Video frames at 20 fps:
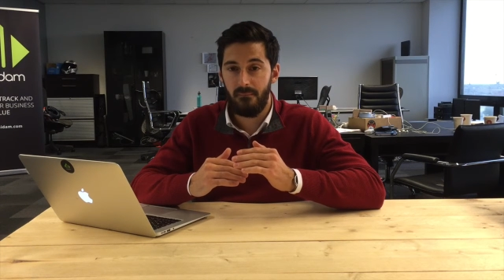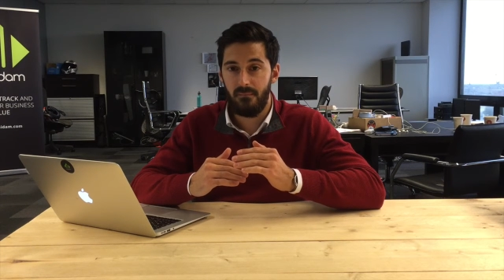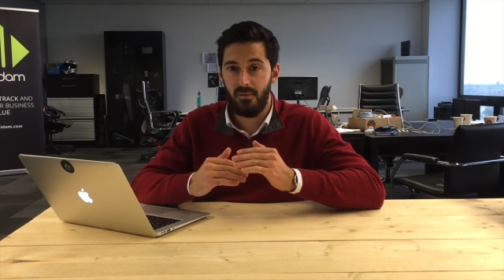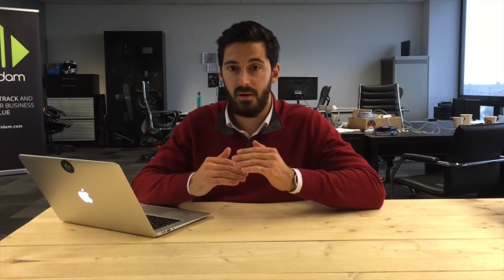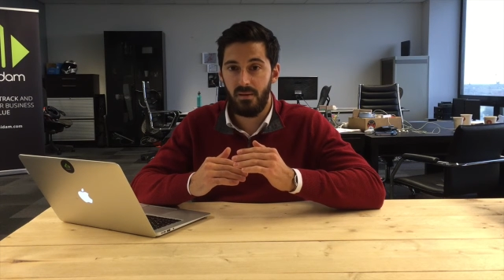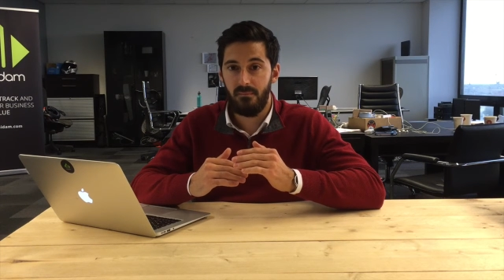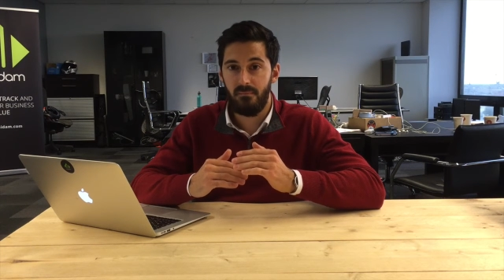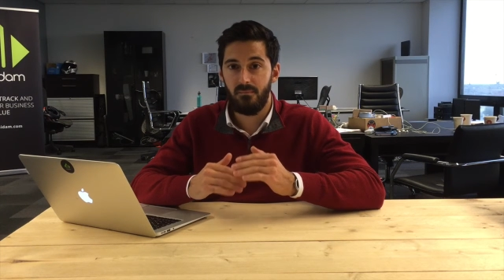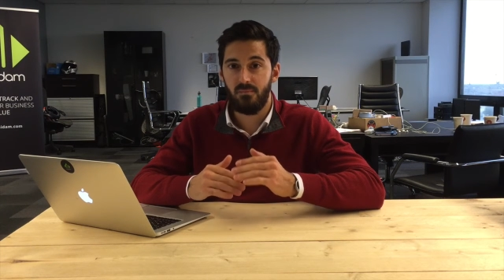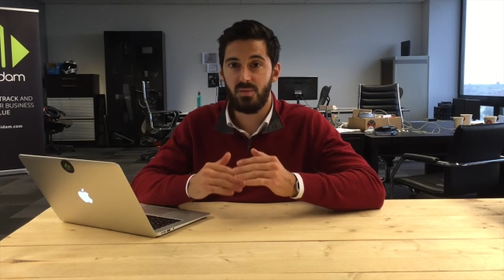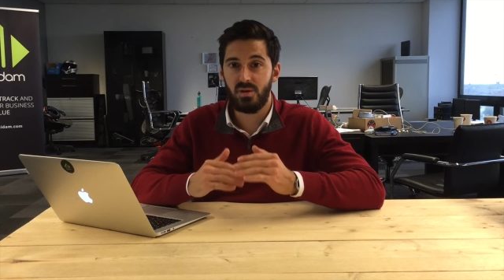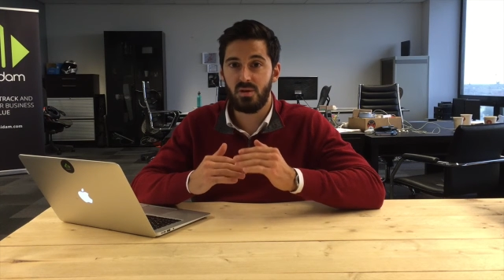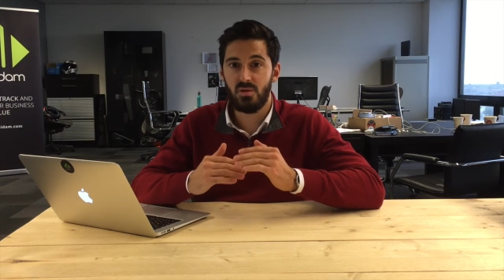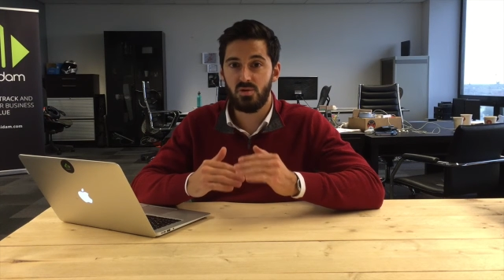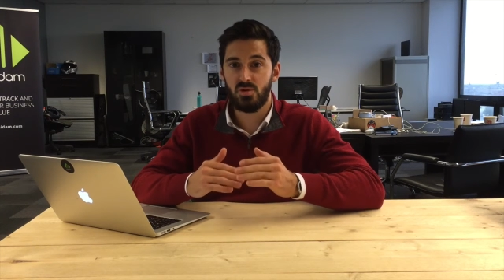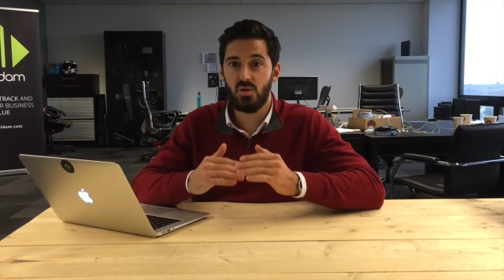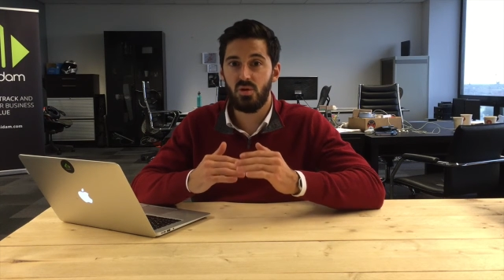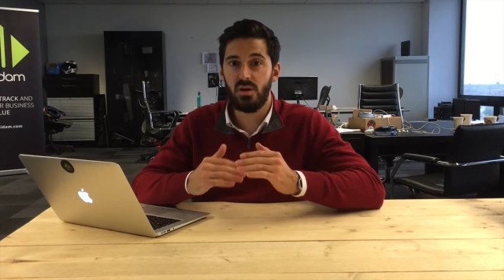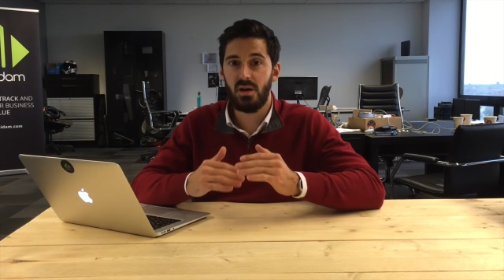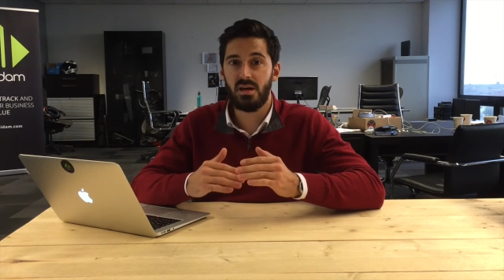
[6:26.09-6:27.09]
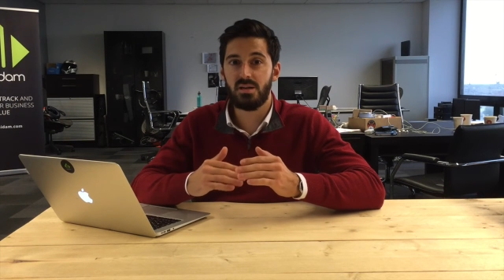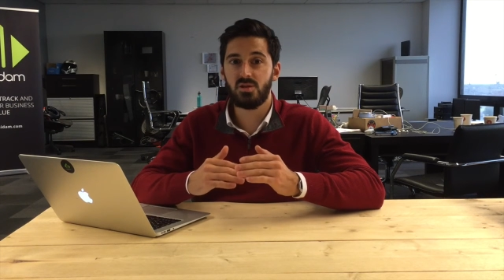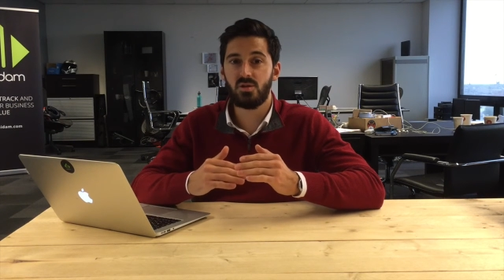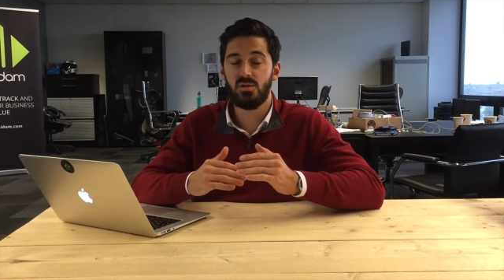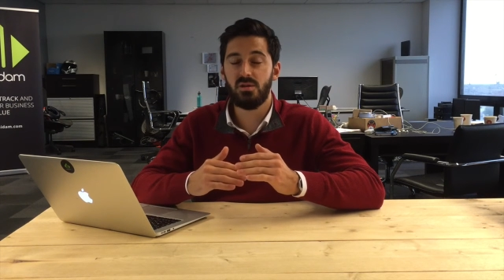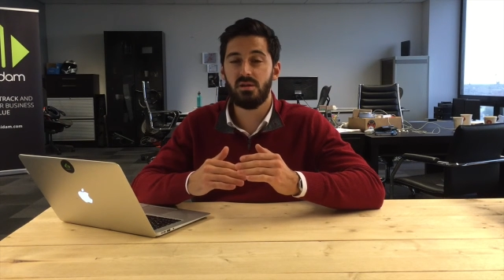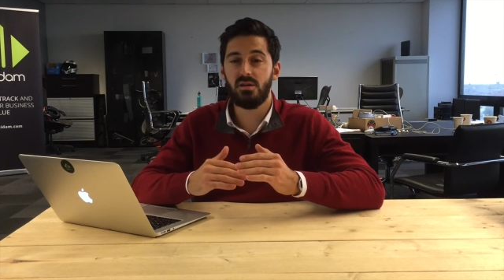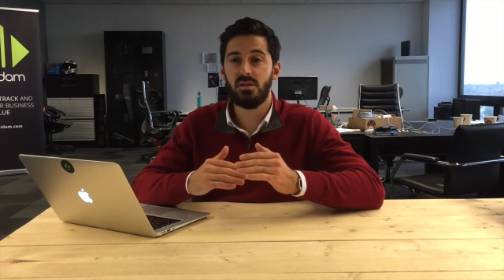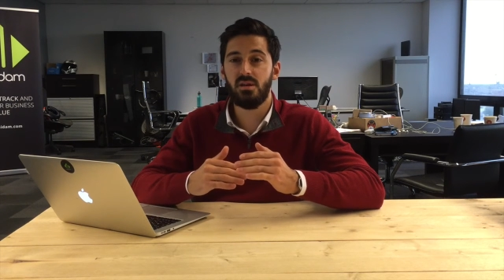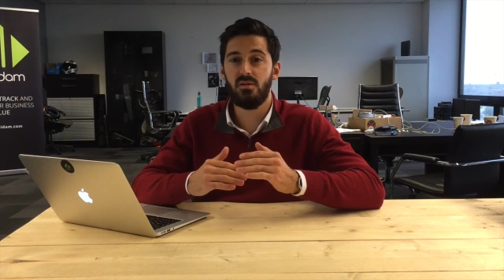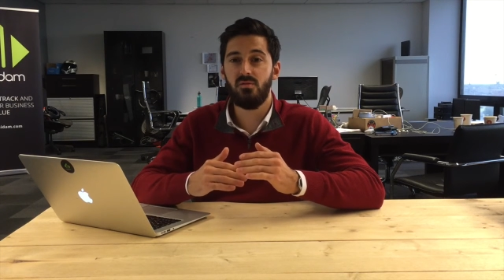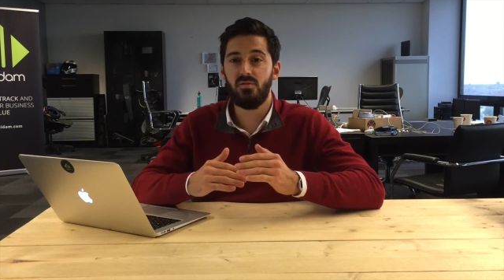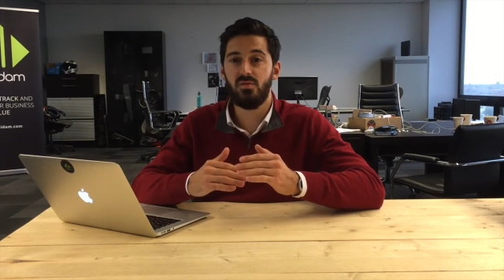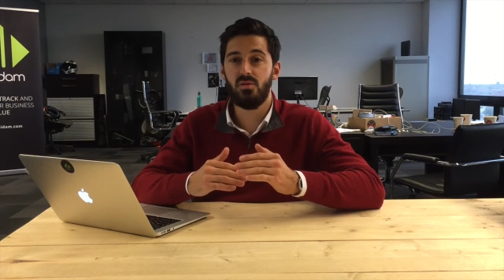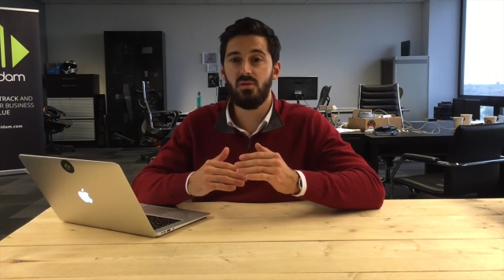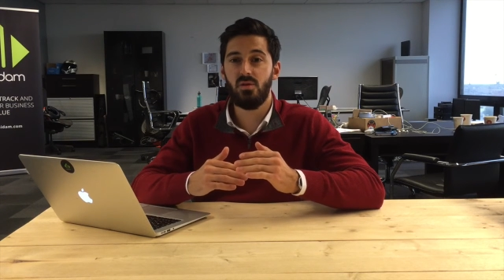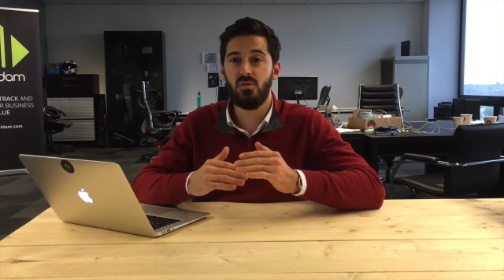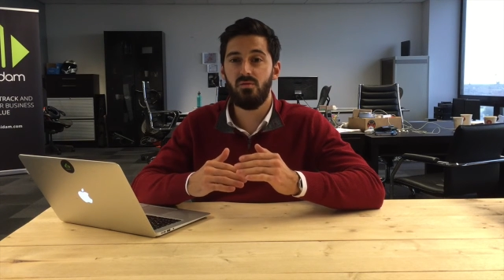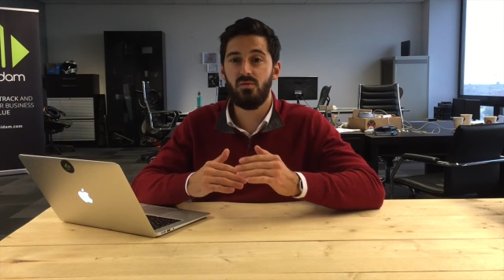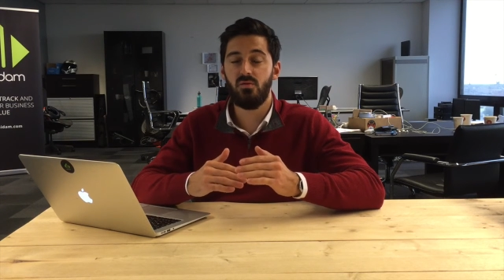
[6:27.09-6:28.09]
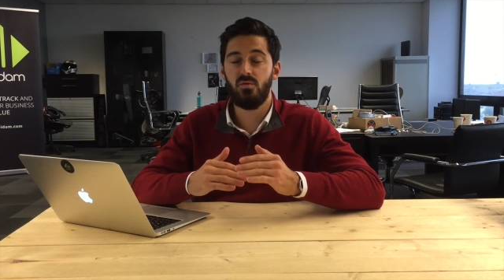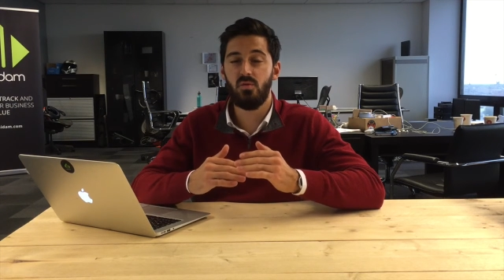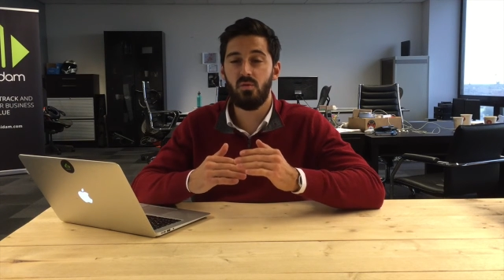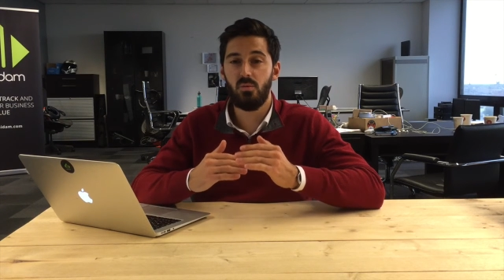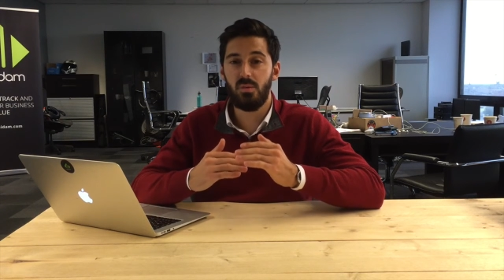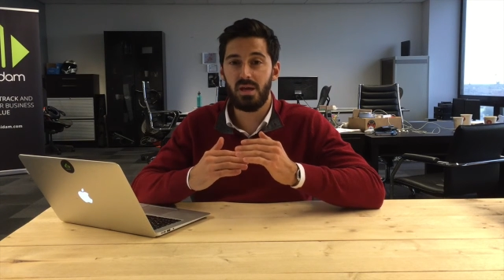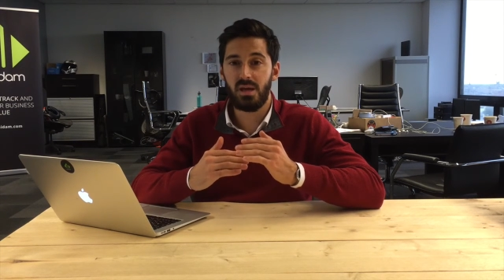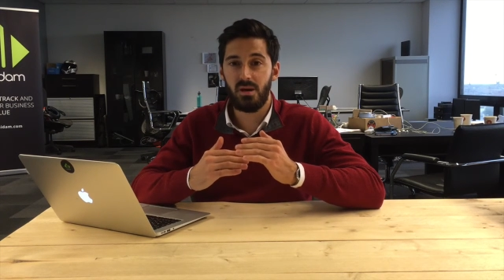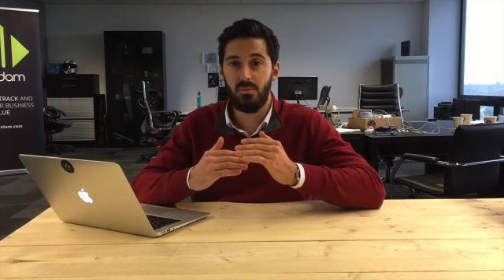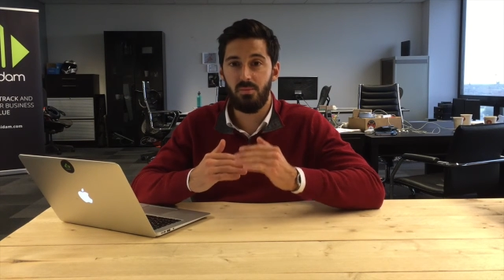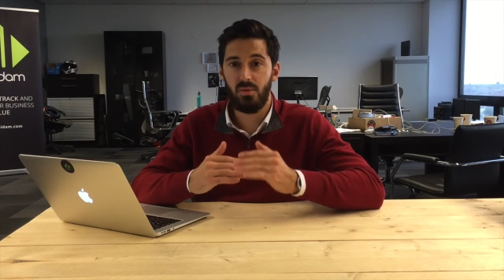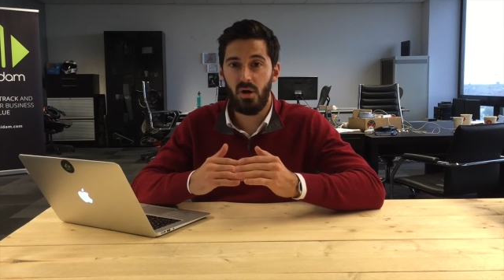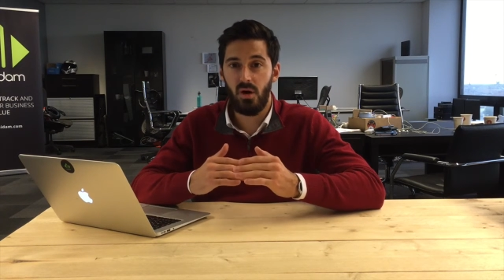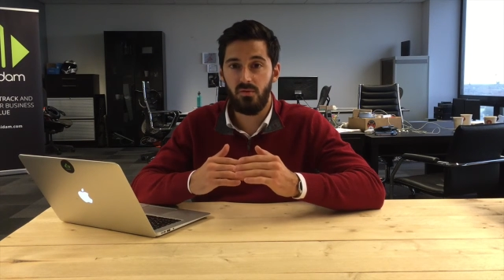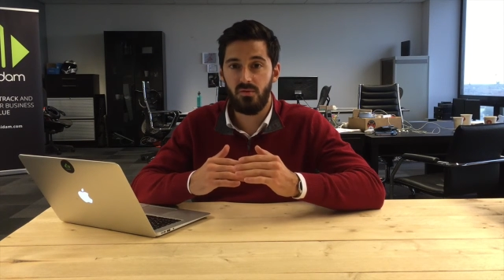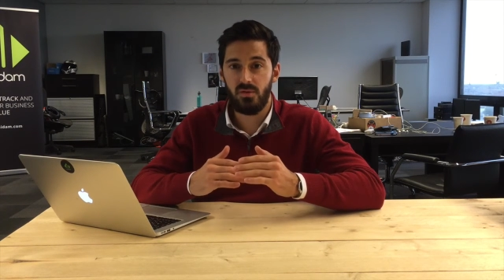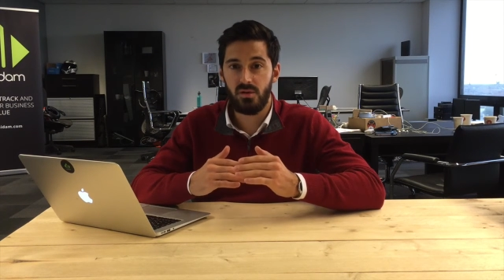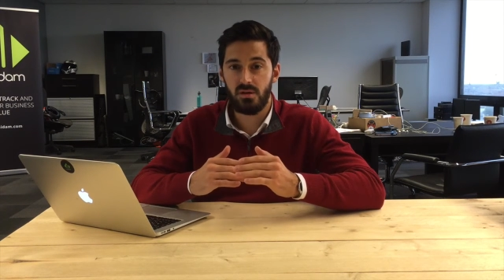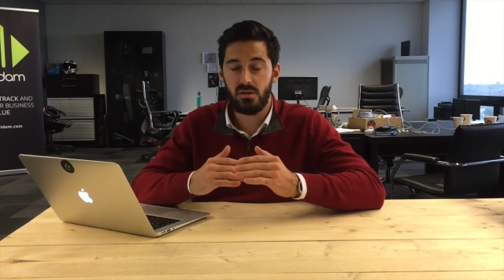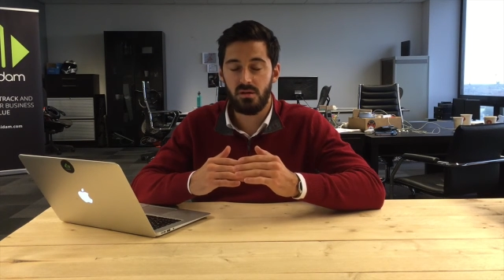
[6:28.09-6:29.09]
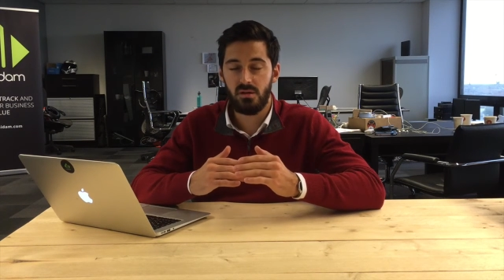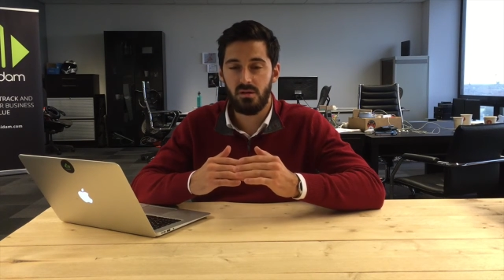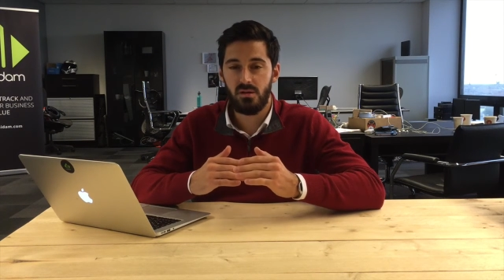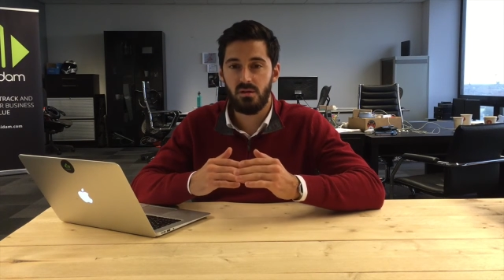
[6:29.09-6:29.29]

right? Because you are actually, if you would make a profit,